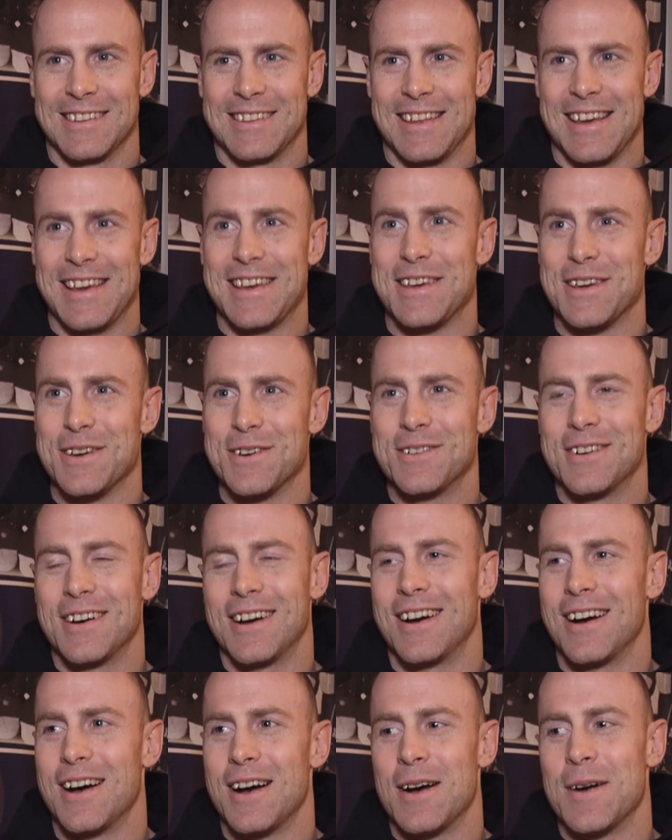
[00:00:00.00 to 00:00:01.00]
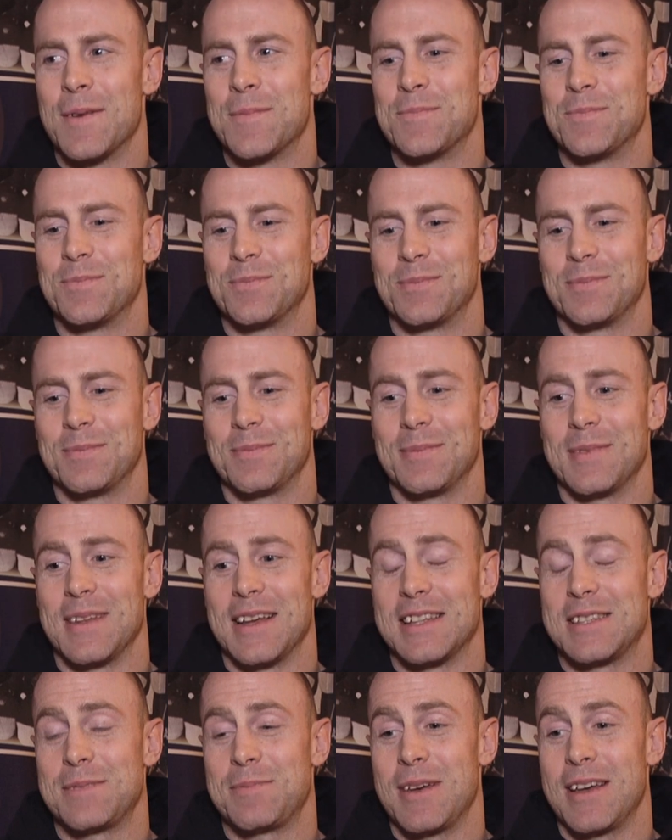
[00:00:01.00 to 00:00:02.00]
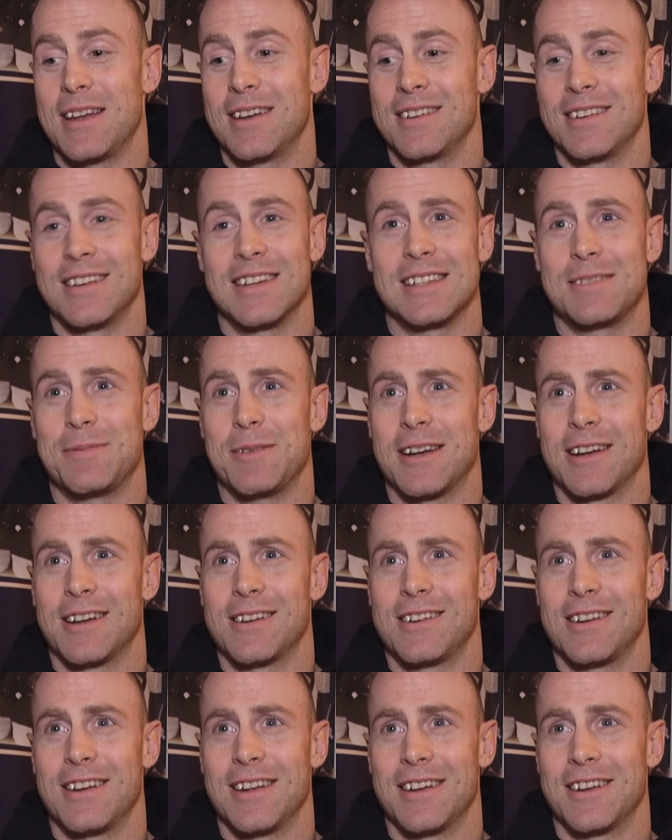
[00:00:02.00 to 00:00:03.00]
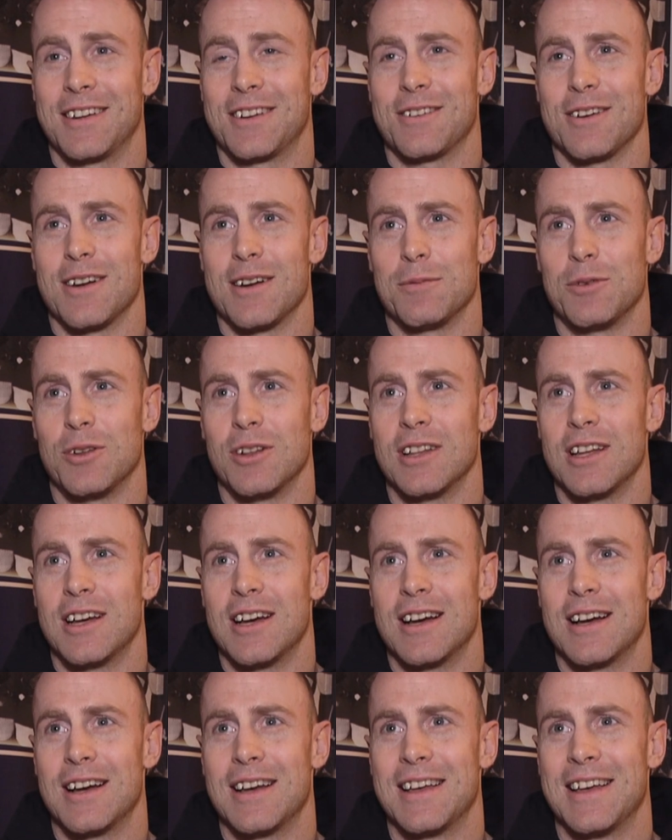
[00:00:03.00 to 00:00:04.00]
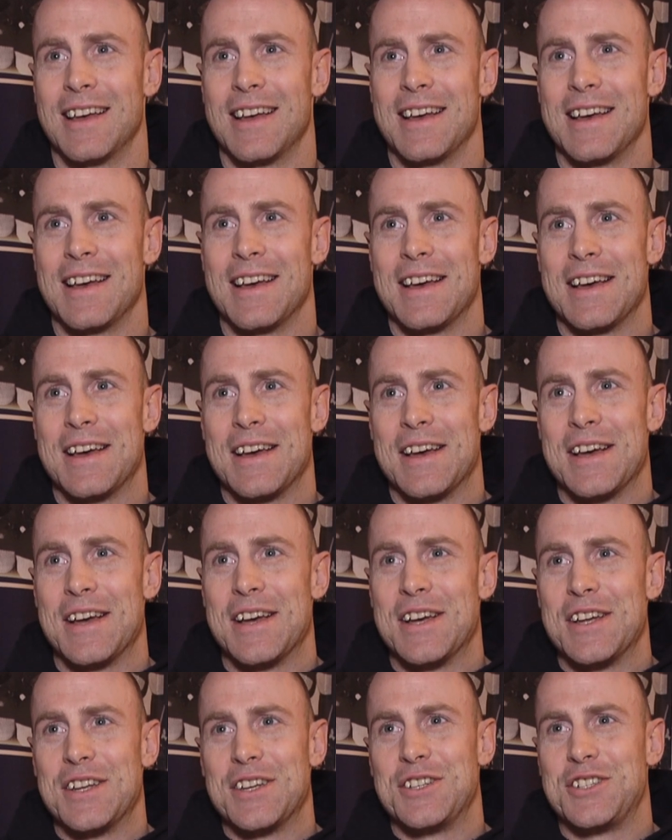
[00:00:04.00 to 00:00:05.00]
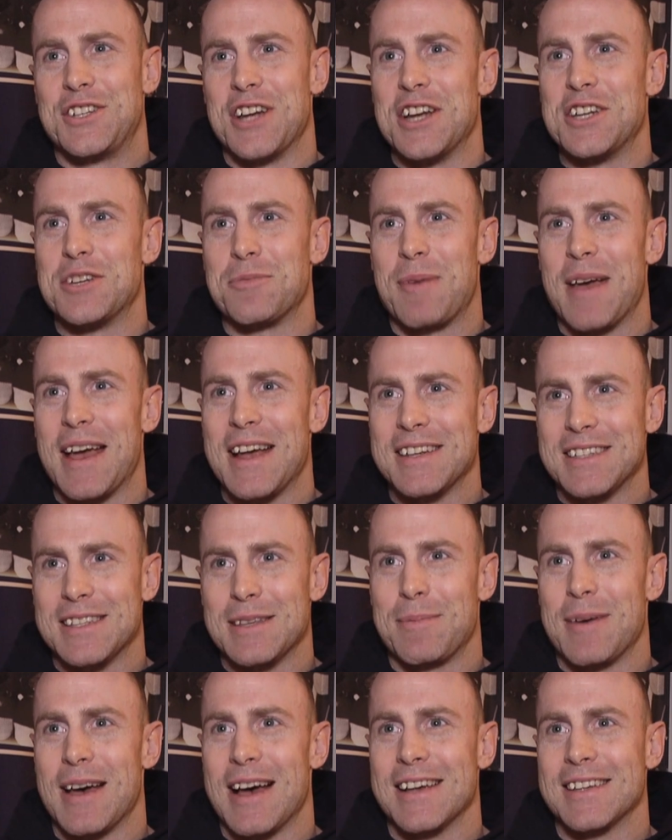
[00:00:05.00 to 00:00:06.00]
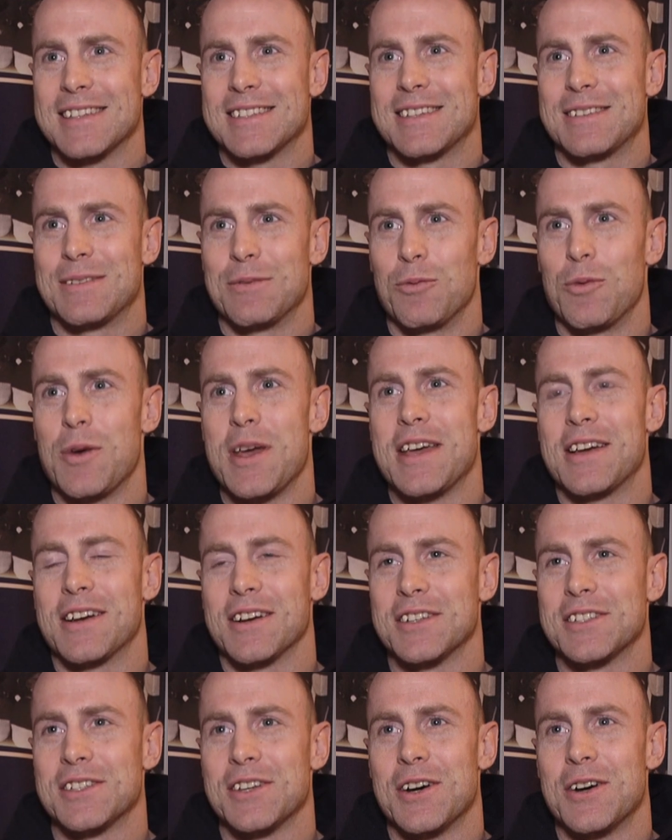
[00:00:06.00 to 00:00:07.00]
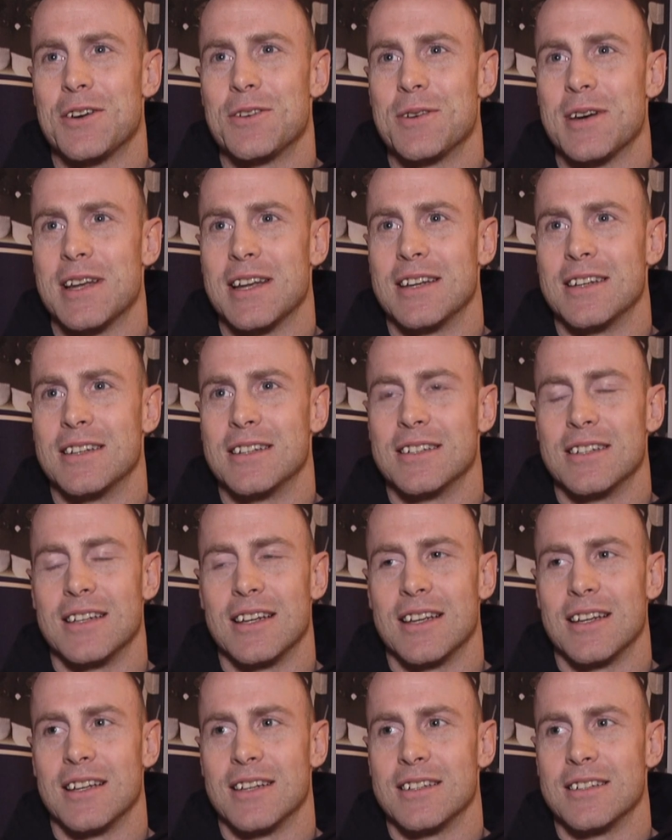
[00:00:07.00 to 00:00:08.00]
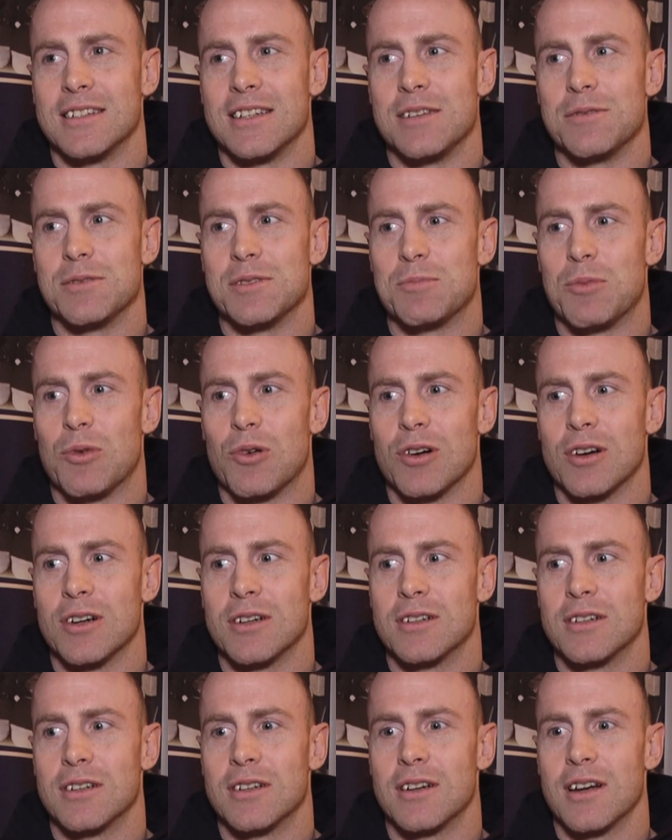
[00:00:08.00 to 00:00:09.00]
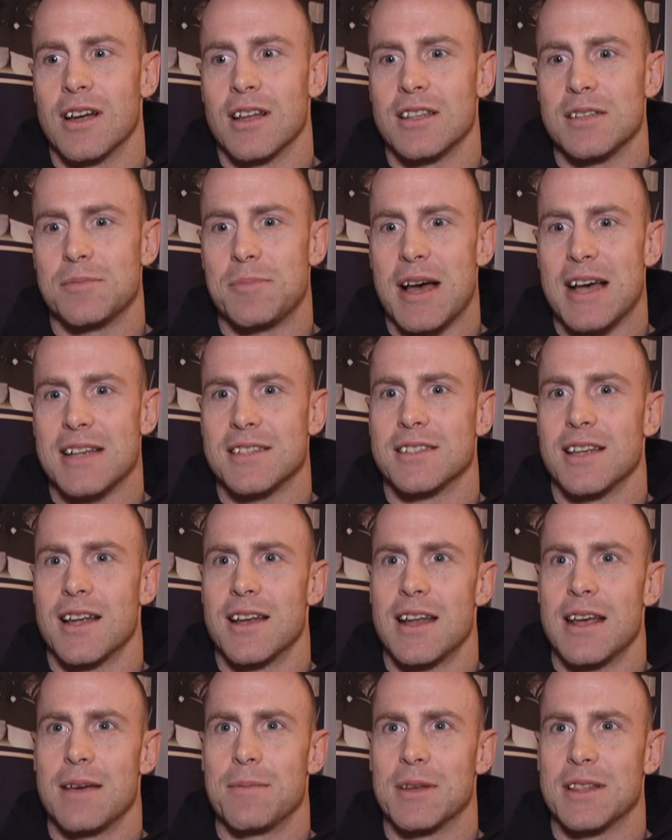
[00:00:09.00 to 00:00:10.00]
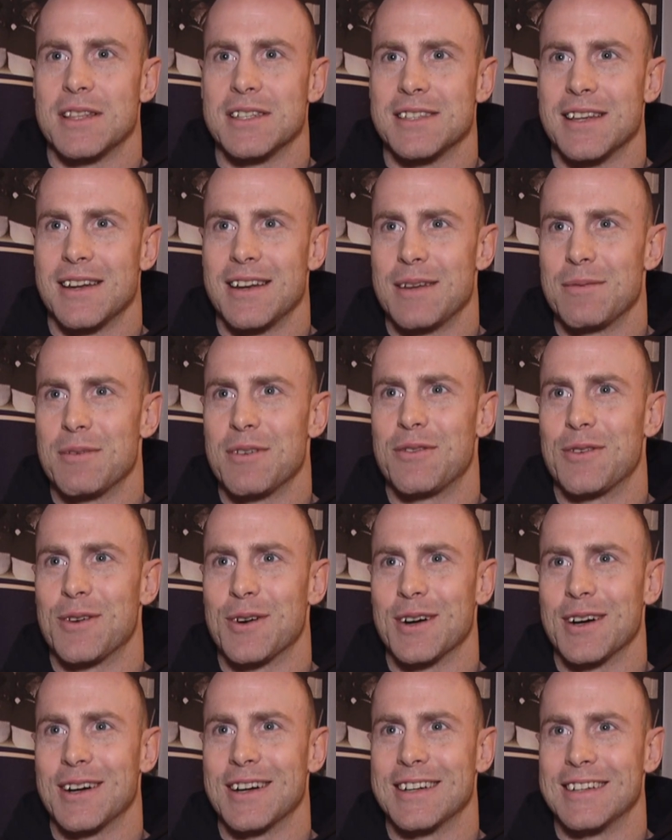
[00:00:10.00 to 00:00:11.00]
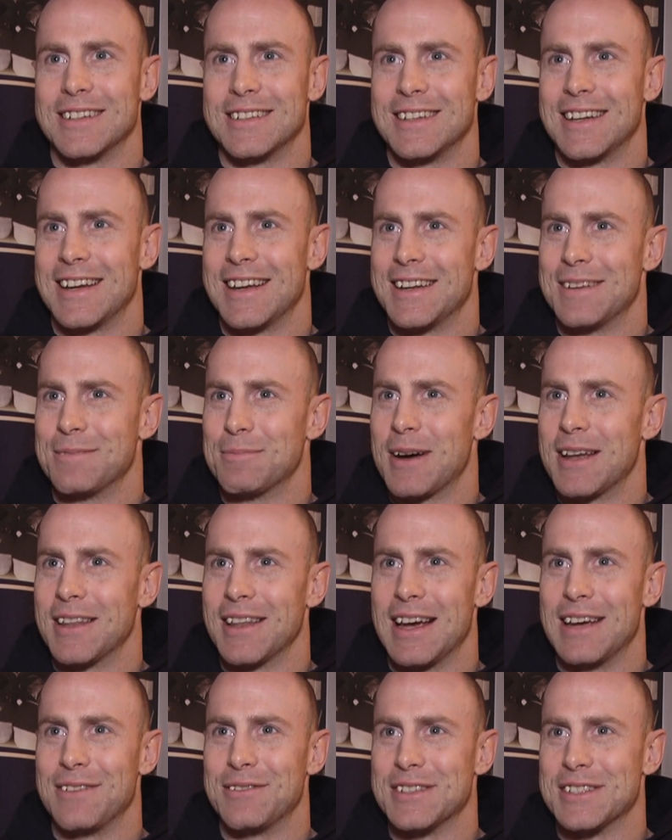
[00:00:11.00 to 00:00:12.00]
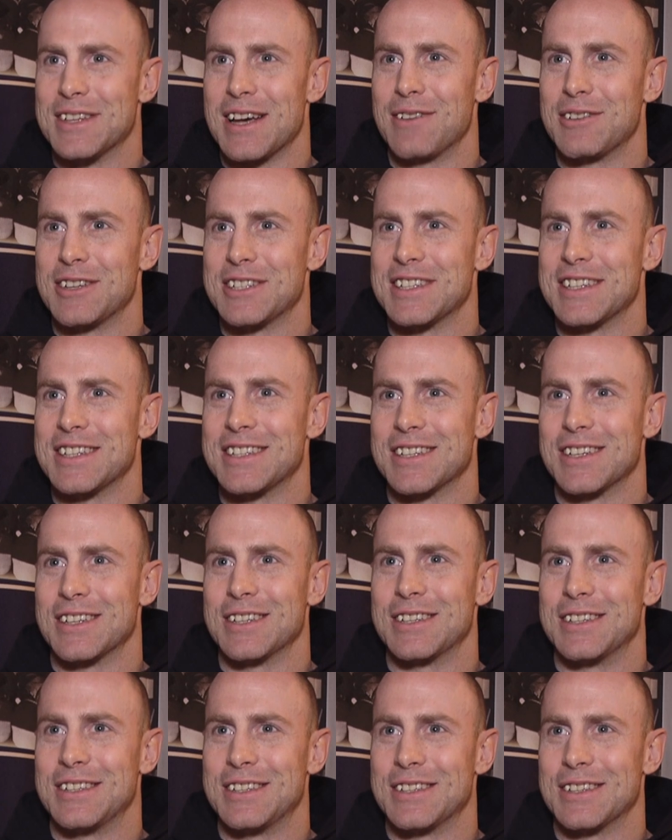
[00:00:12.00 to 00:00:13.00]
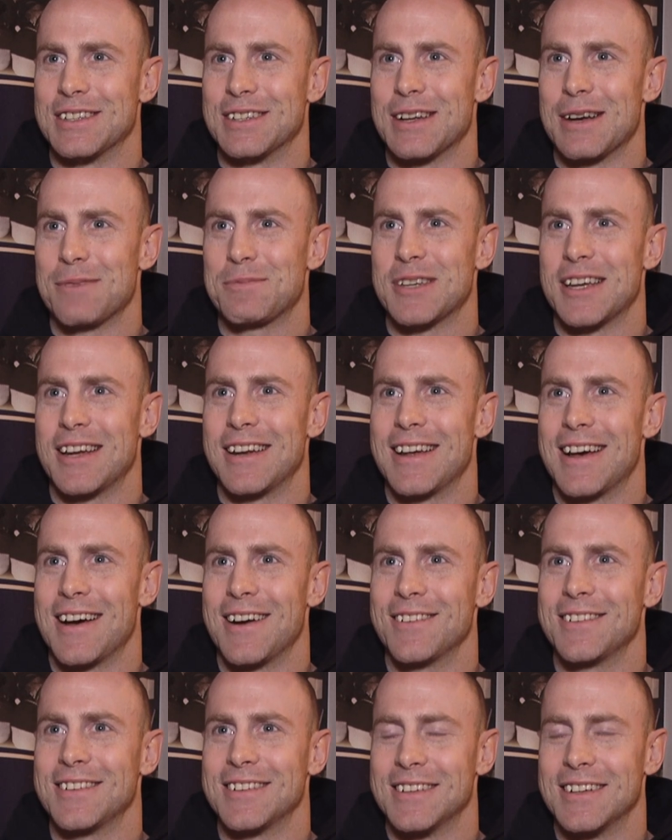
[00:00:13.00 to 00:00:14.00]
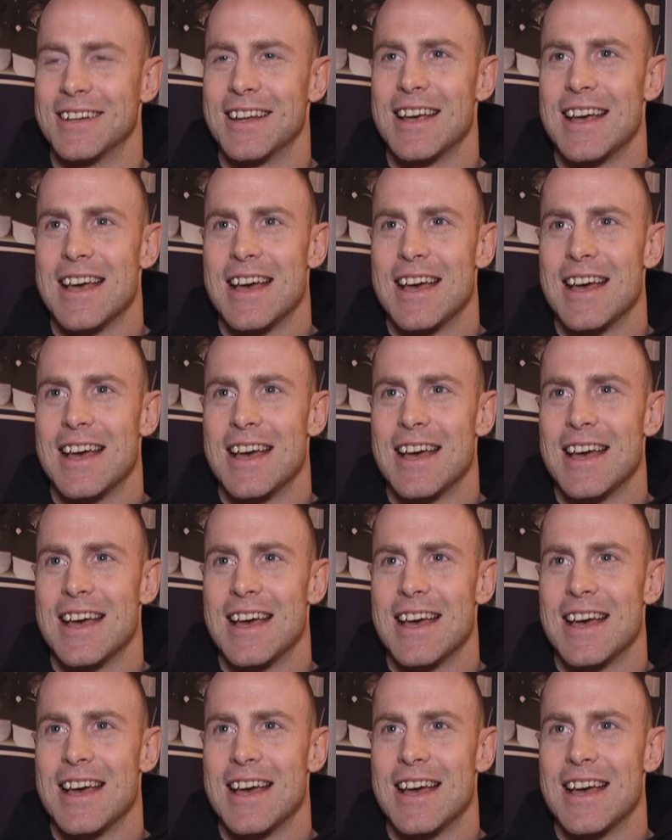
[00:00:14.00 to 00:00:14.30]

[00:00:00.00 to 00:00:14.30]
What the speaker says: Thank you. It's been an incredible change of pace the past week or so, and he was born not this past Sunday, but the Sunday before, and my life has obviously turned upside down.